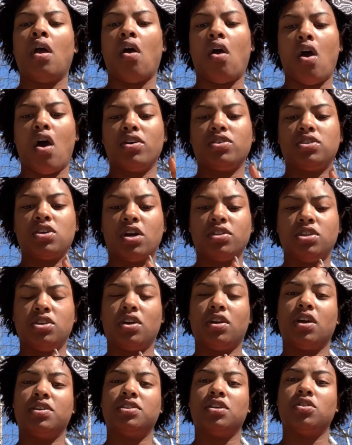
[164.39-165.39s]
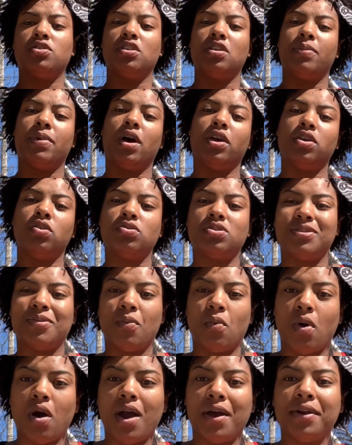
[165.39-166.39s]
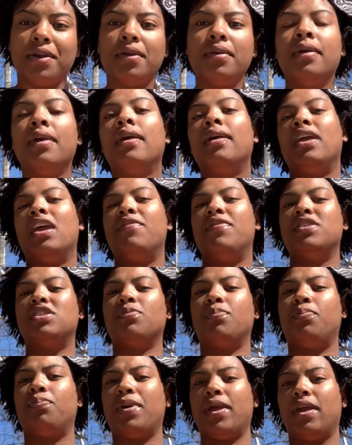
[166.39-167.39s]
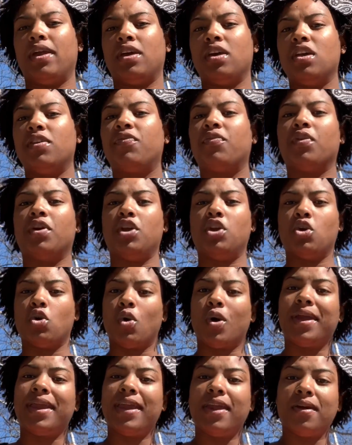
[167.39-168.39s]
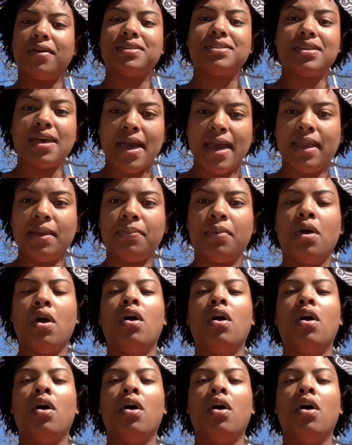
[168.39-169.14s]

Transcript: Also talk to your consultant about using water if it's good for your hair type.